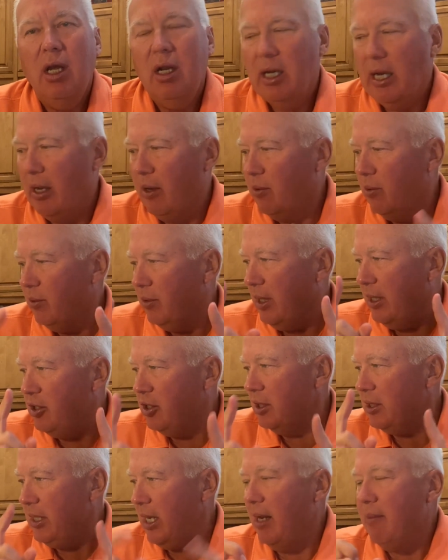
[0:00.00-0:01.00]
Now, they
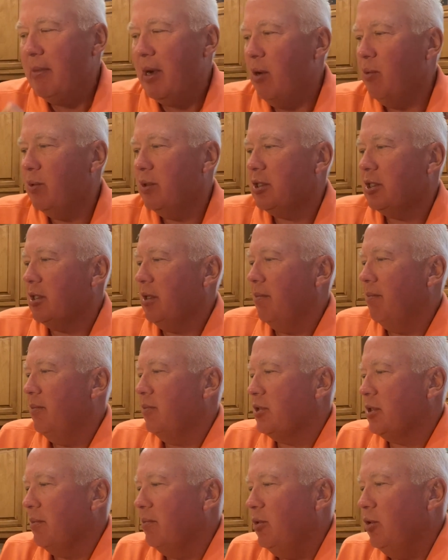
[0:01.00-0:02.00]
just came out with some
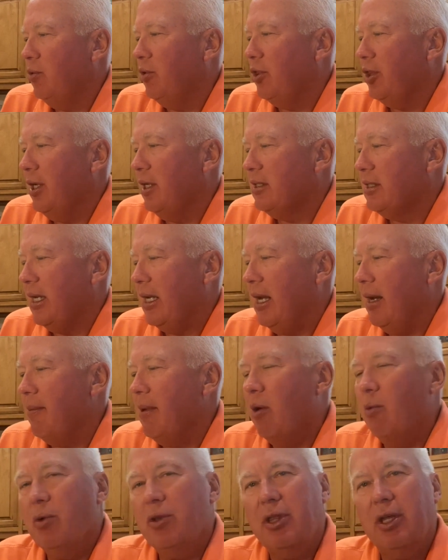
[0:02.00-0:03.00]
new things. They came
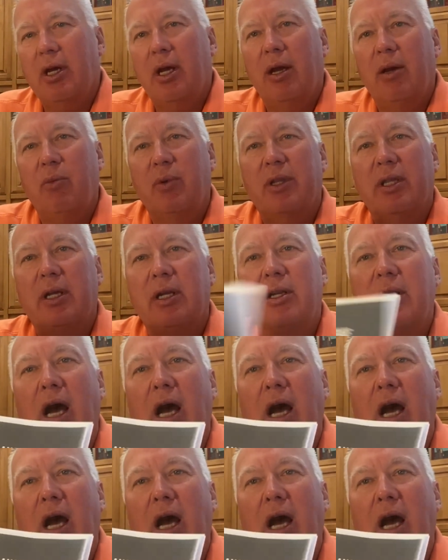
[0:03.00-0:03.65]
out with an